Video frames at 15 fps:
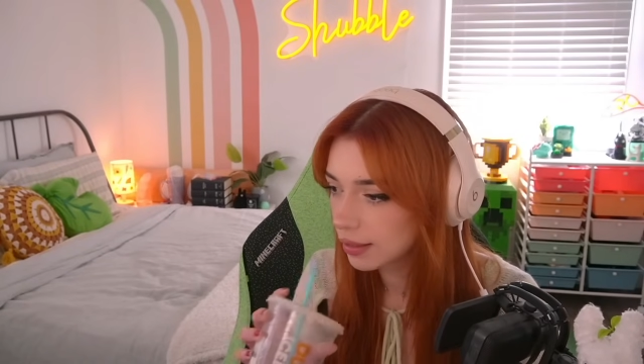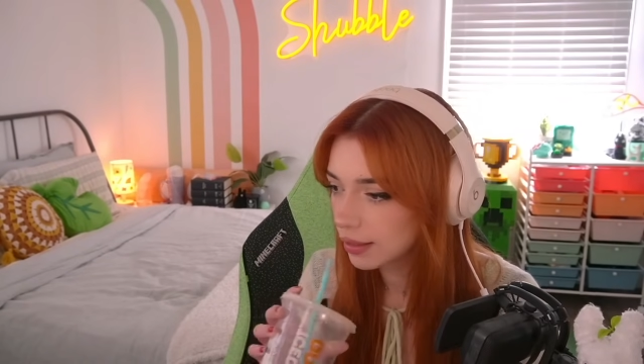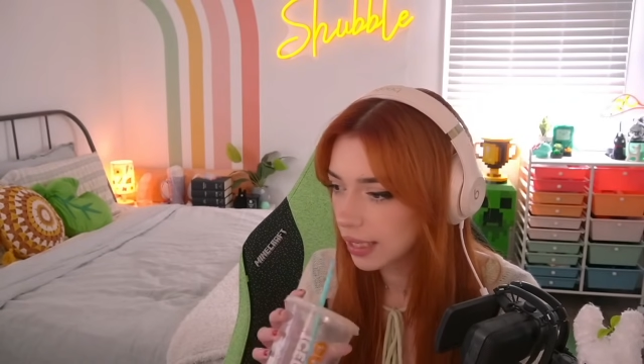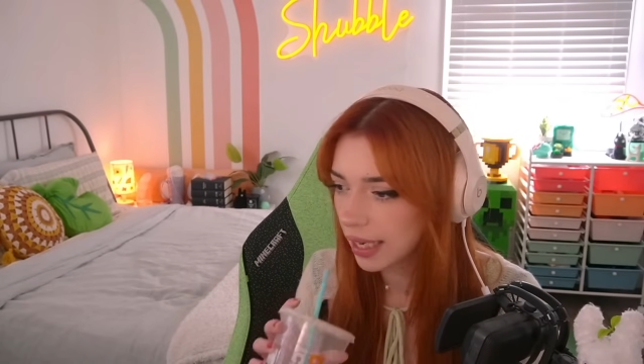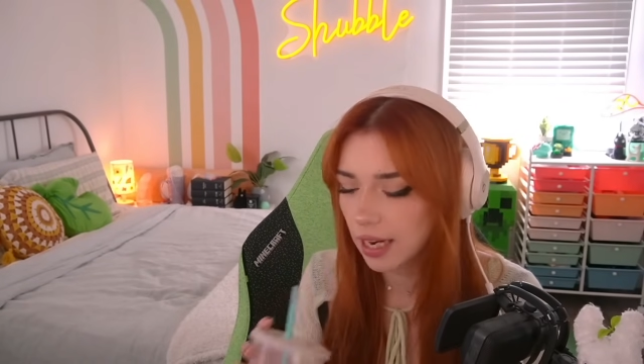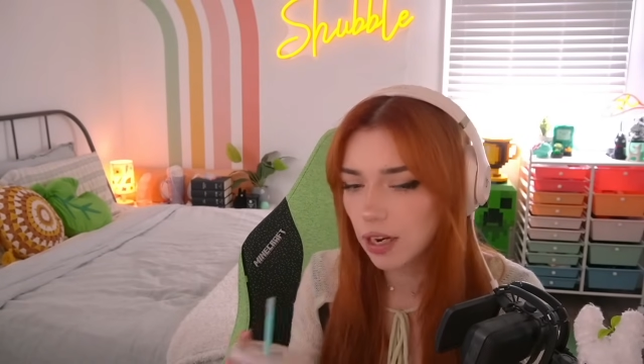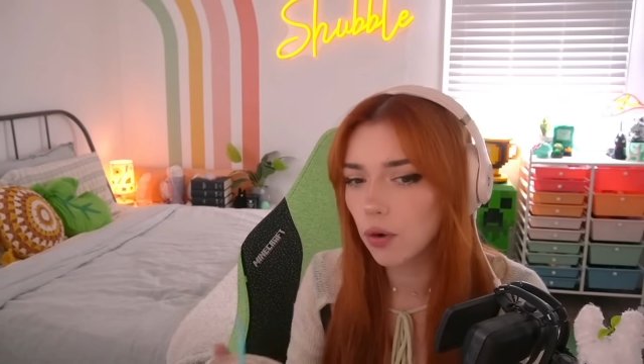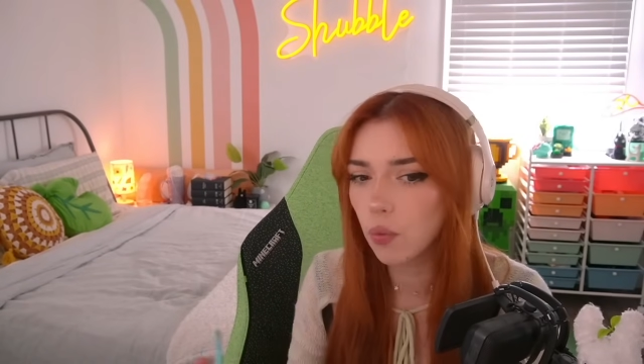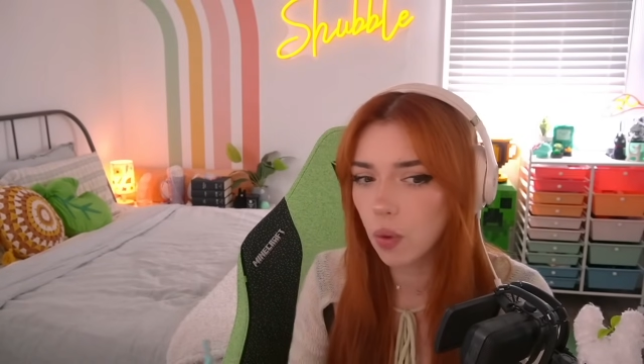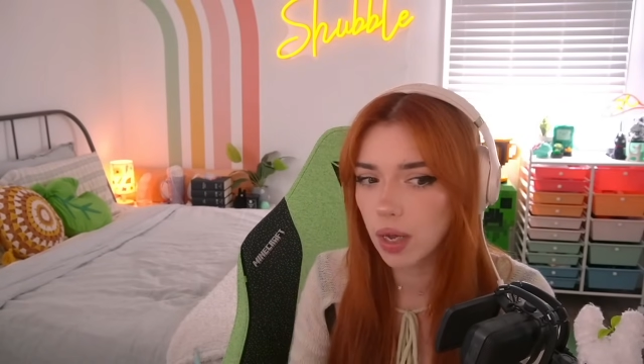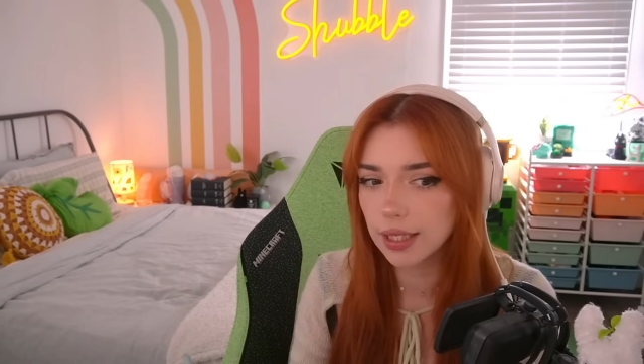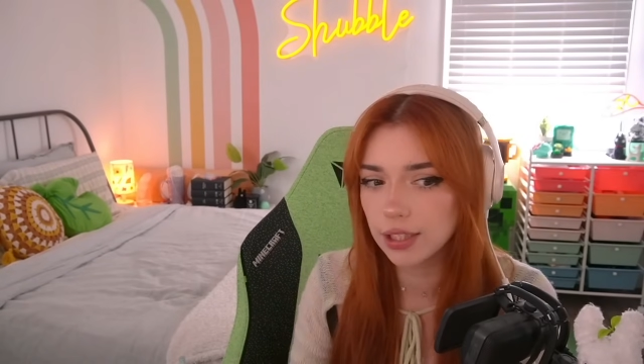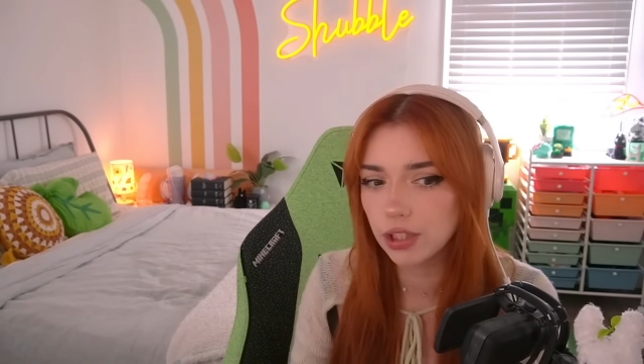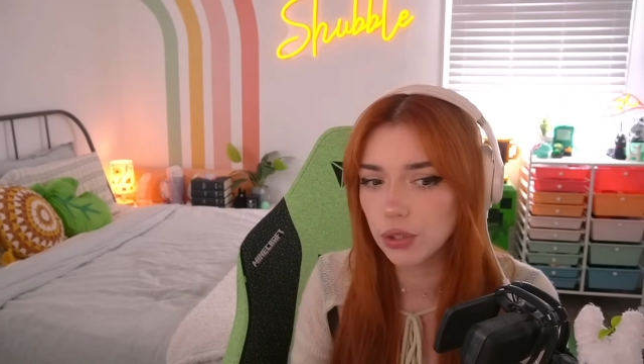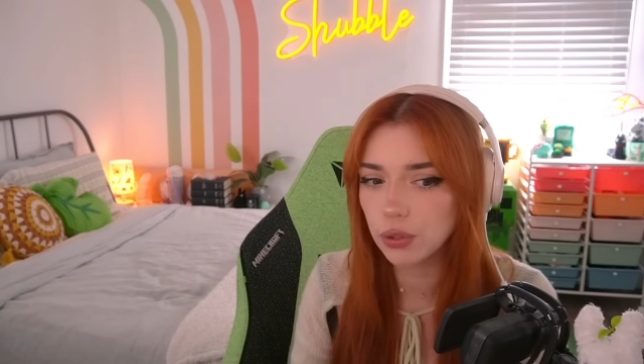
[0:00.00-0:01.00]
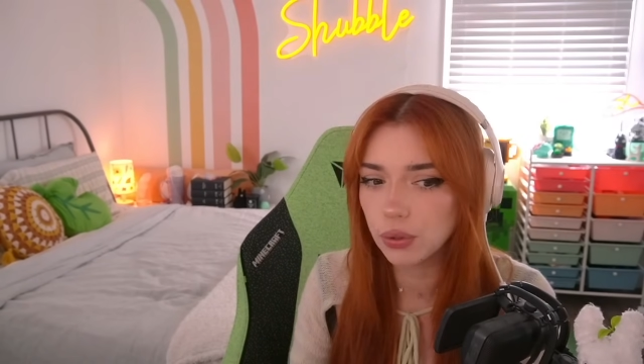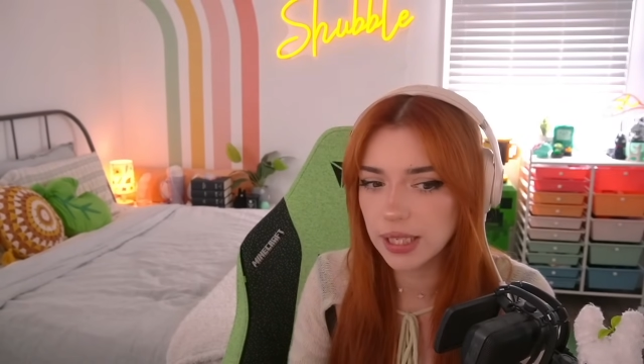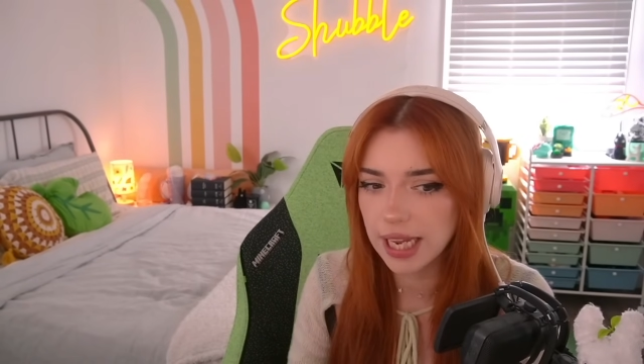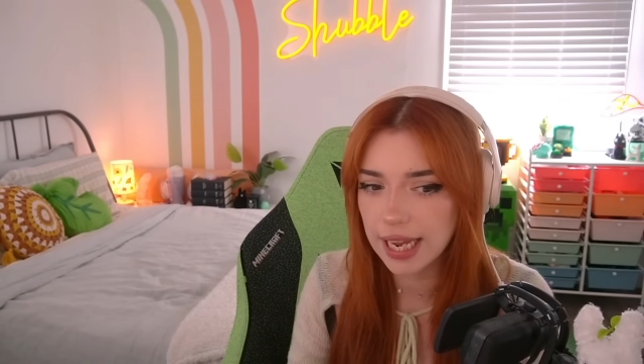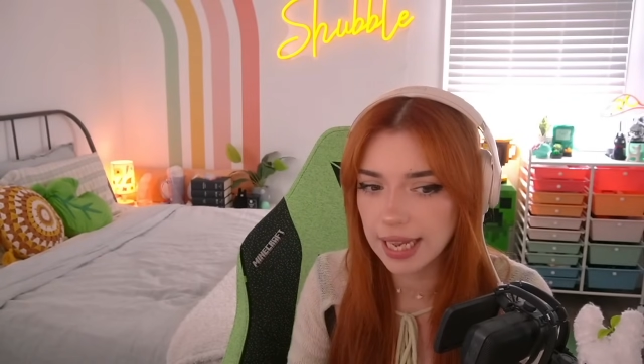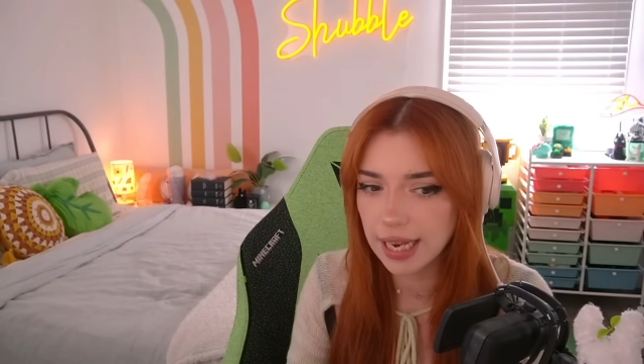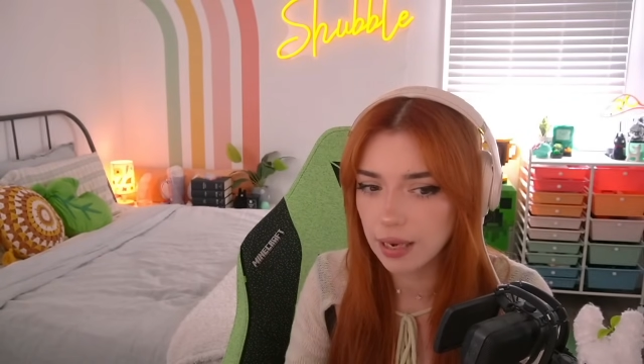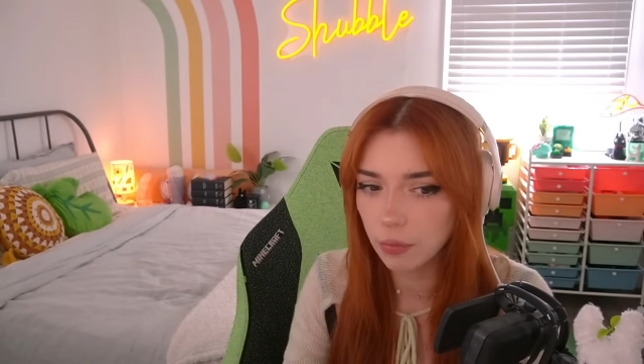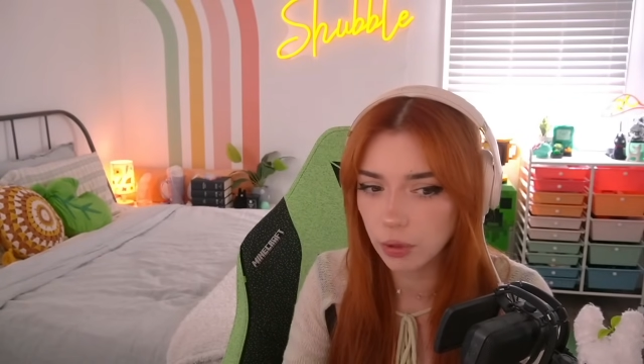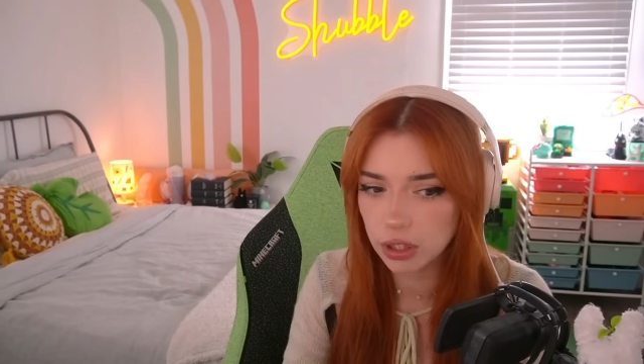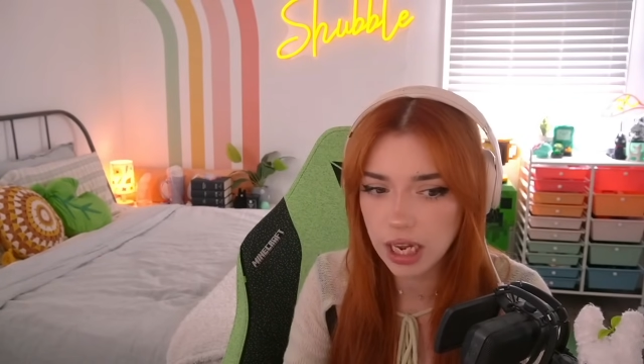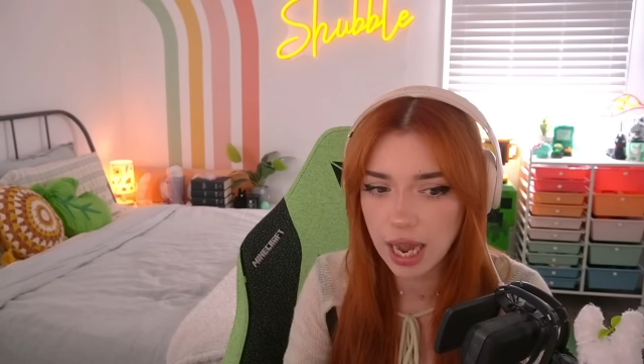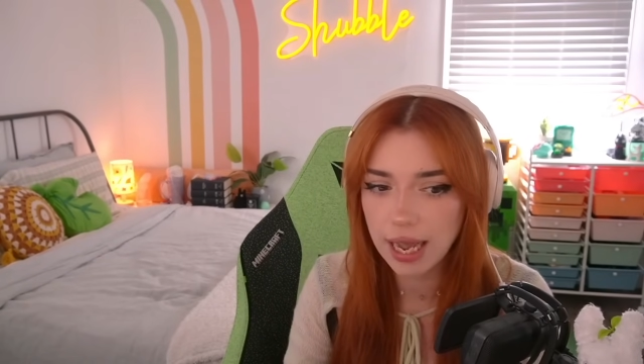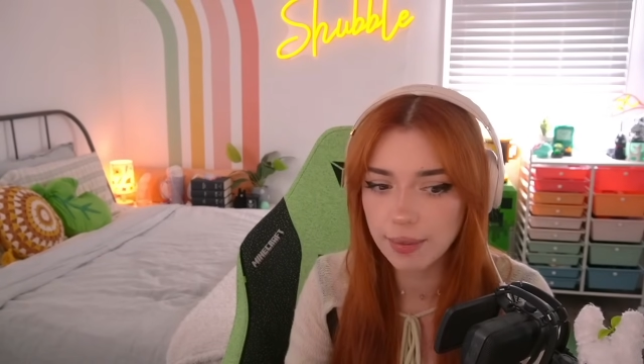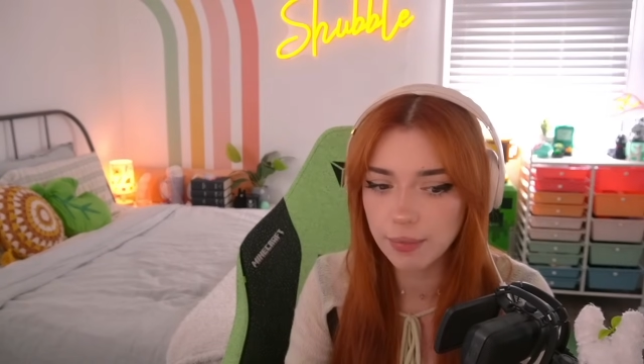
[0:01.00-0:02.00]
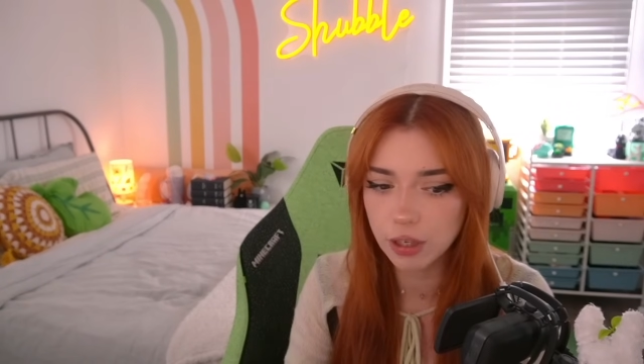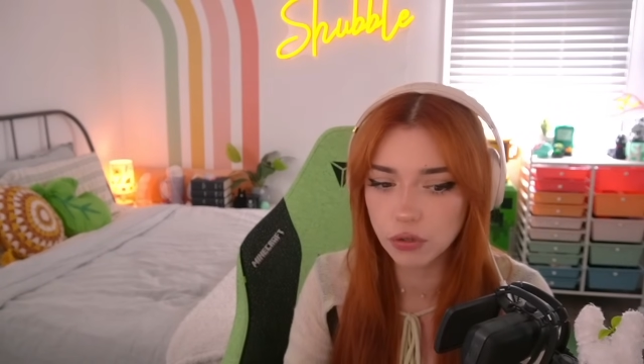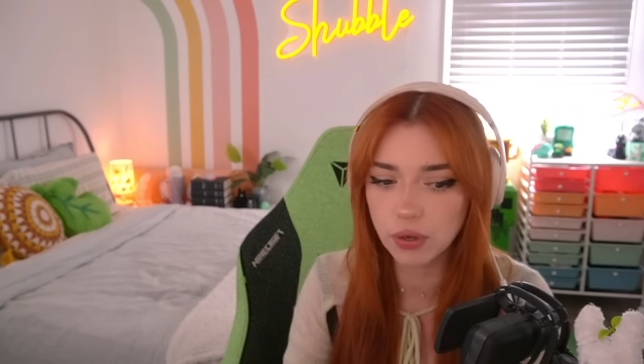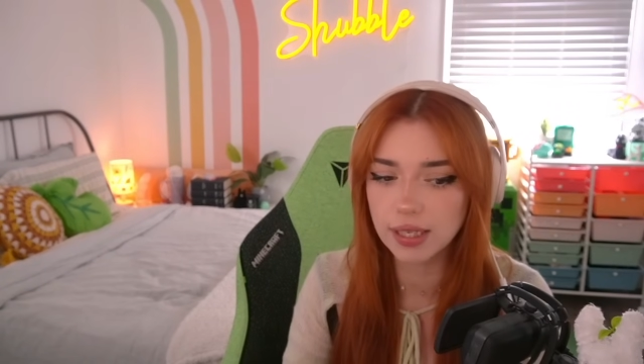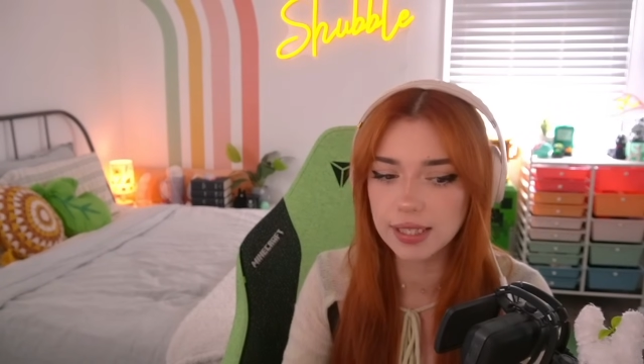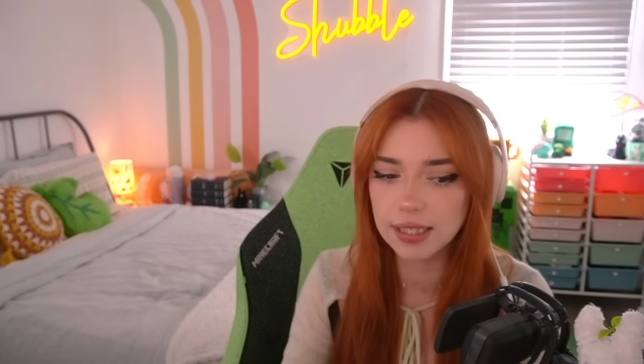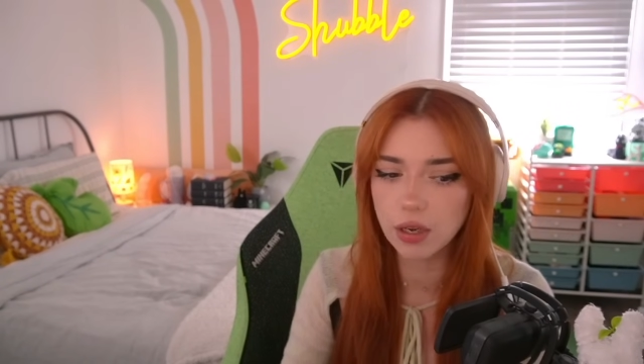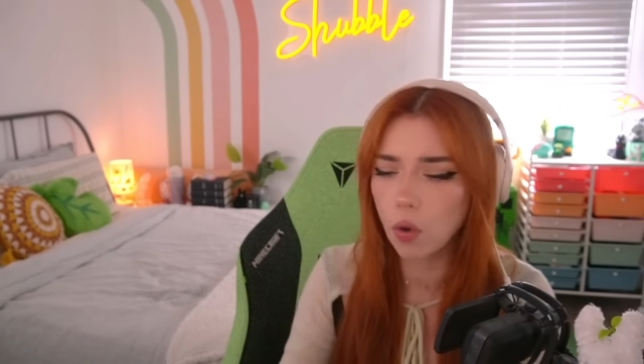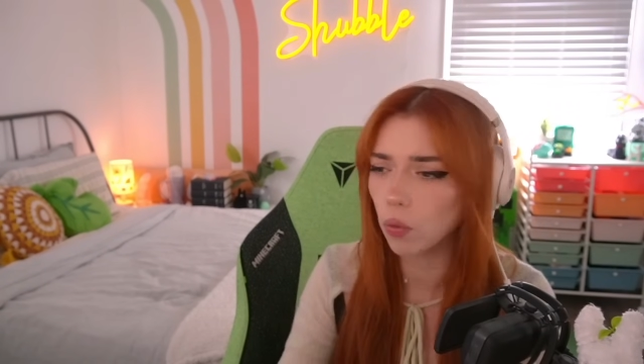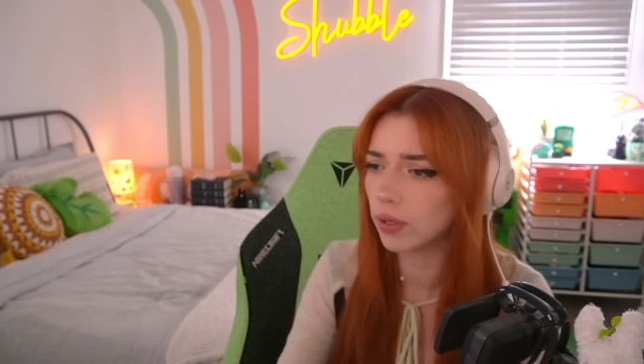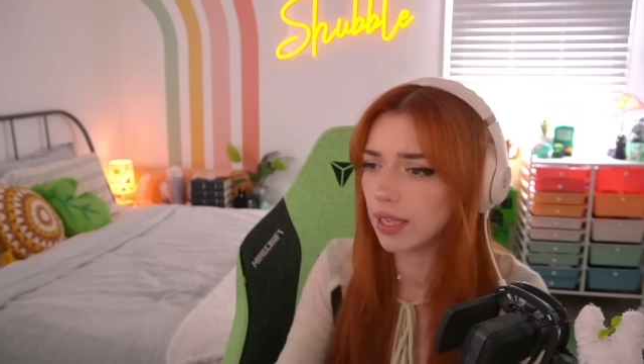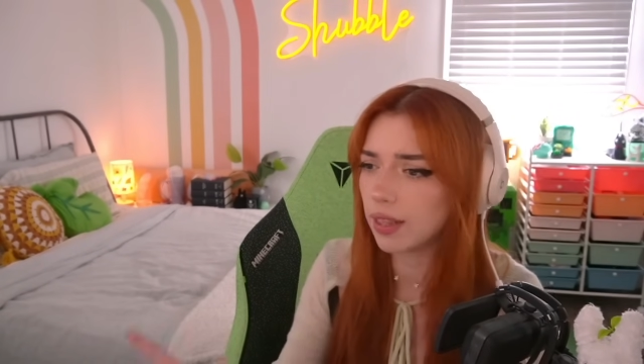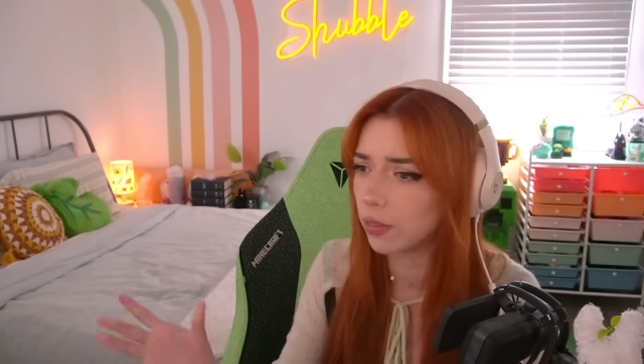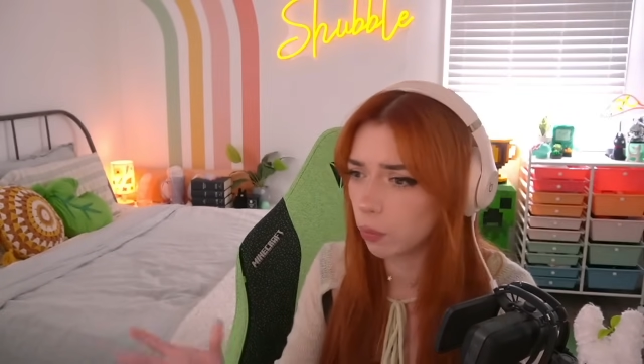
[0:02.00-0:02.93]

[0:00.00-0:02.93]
And I don't want to take any more time addressing only the